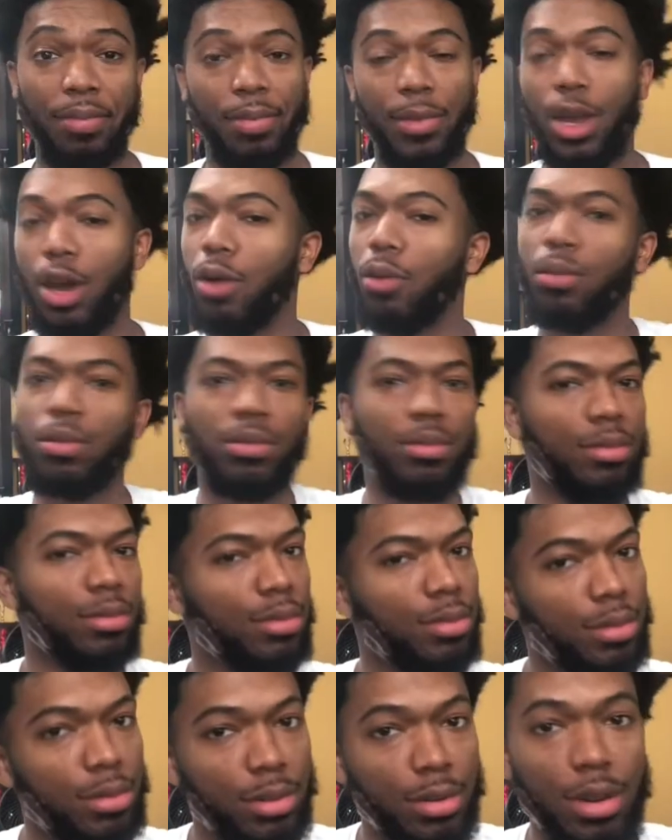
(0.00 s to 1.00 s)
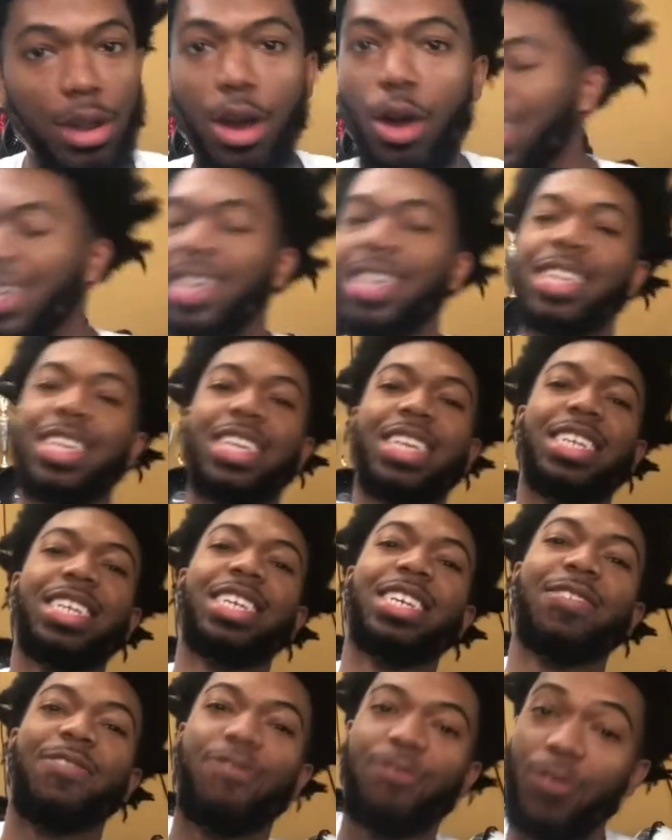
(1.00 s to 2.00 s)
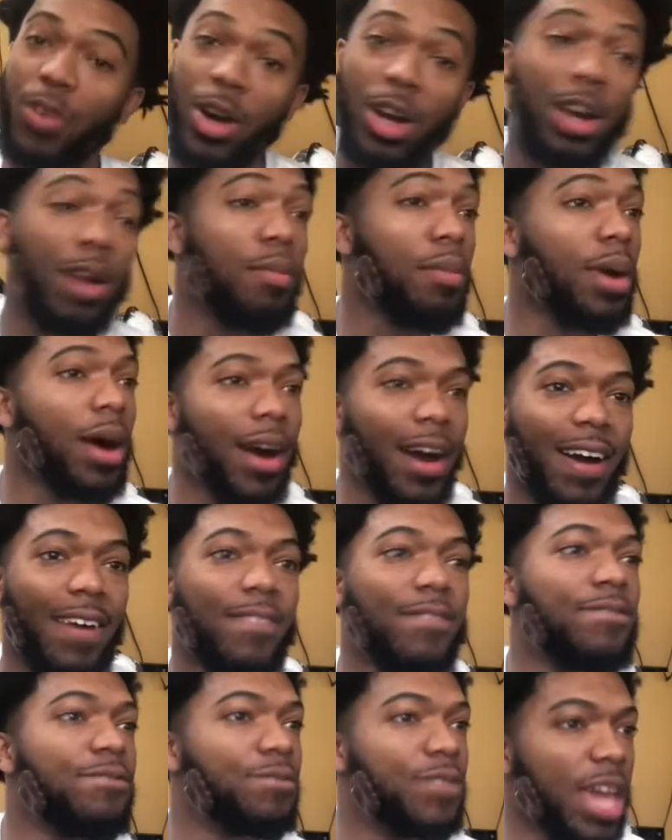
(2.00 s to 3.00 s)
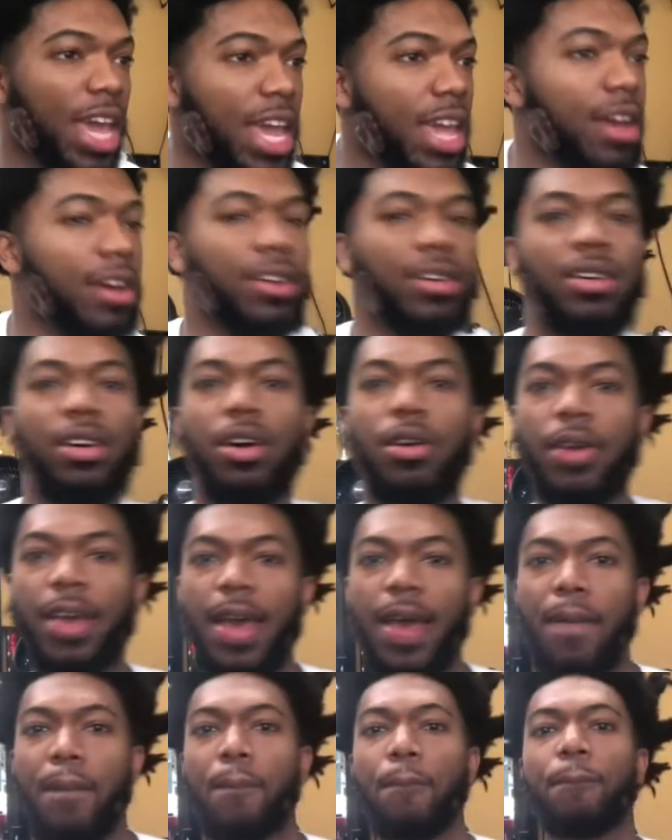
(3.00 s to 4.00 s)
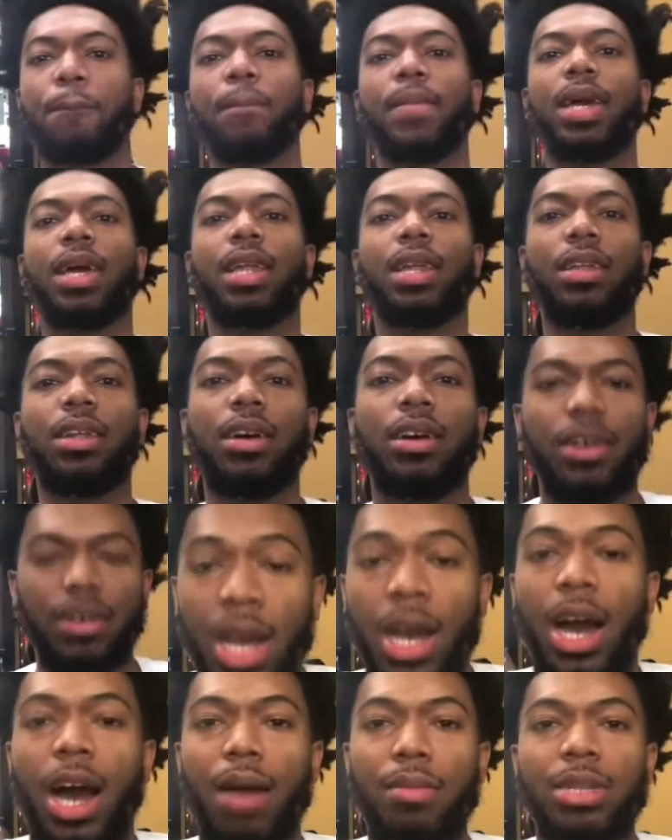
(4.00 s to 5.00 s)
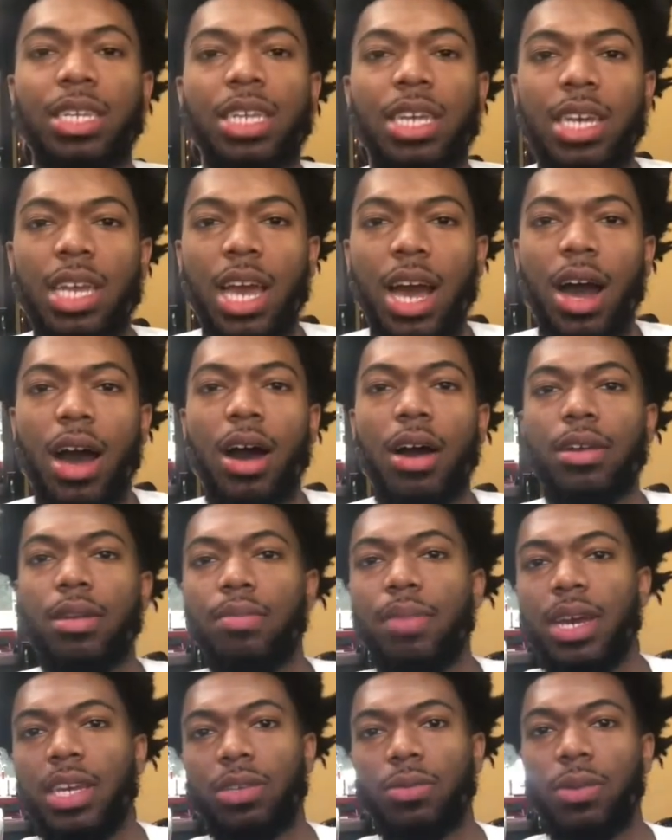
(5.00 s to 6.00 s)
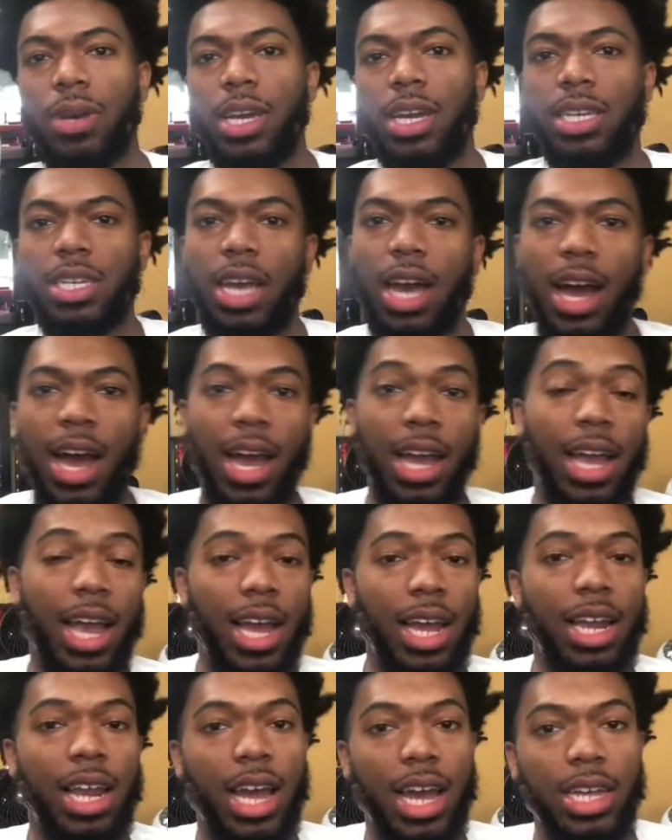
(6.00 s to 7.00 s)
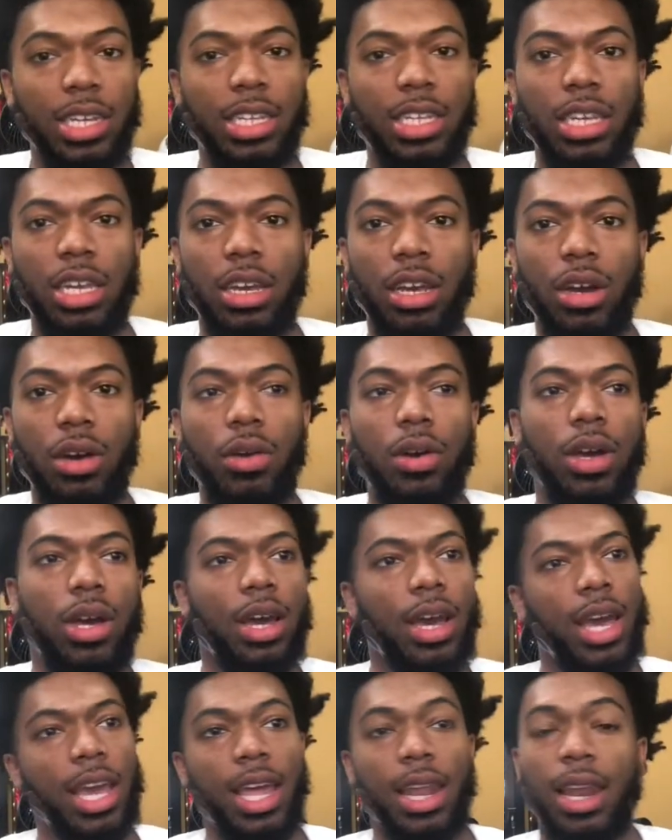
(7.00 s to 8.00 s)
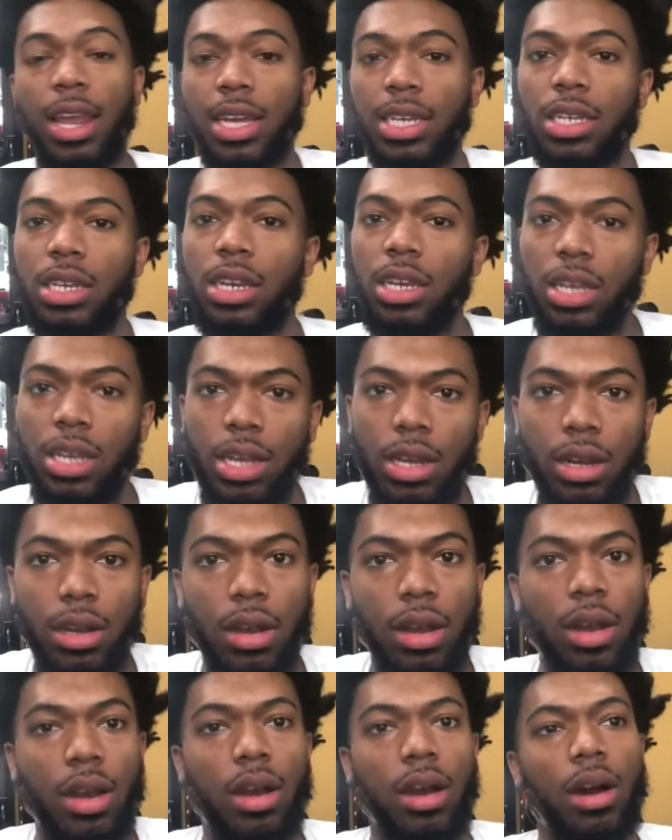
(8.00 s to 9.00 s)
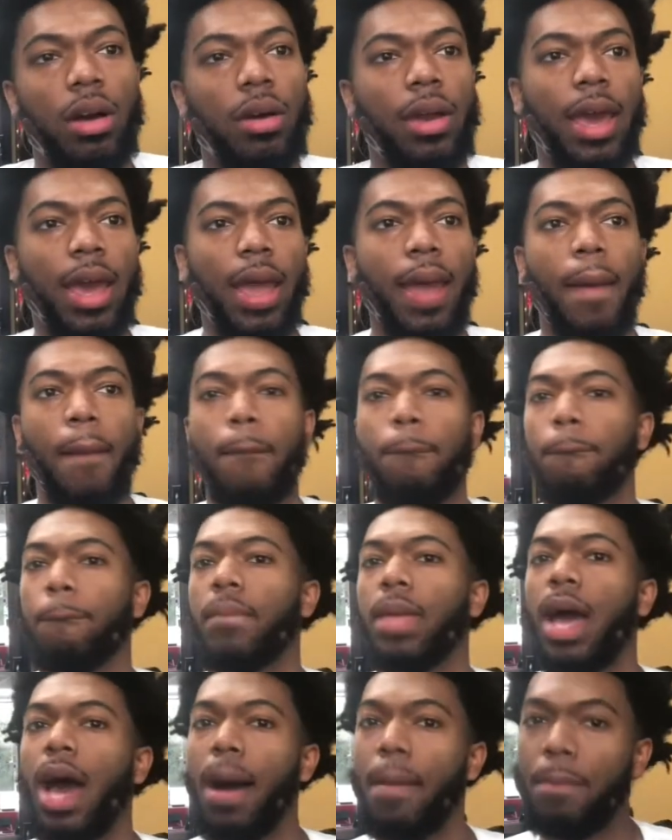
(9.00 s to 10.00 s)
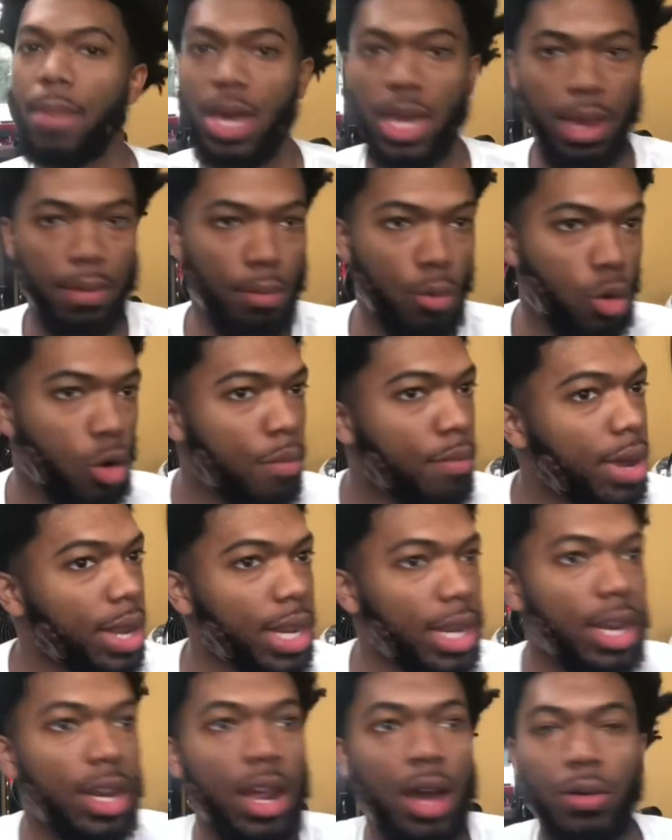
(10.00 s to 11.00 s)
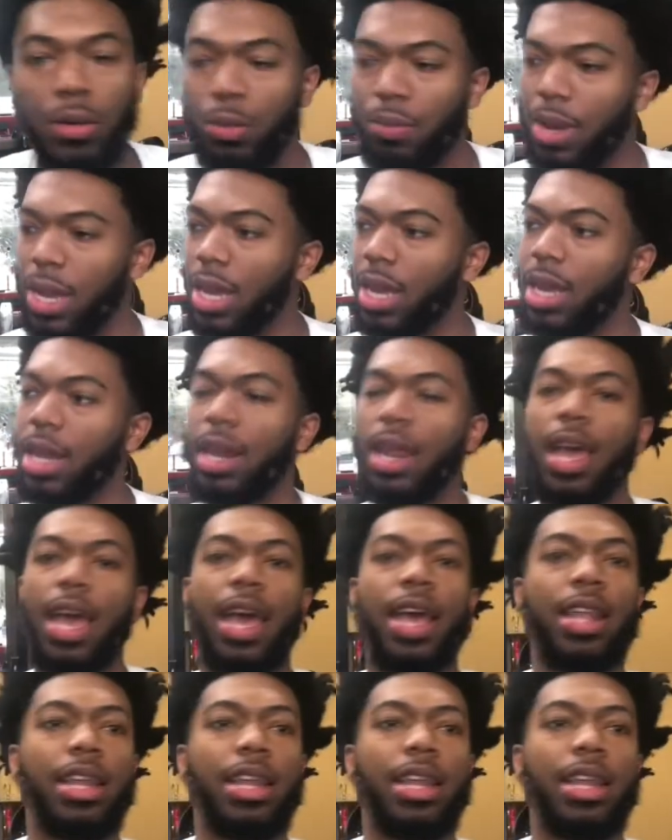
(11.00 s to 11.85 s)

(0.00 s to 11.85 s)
No, no. This is Fuck'em Up Phil, okay? Look, I'm gonna tell y'all the best ways how I got clientele in less than a year, okay? I'm making more money than I was making at the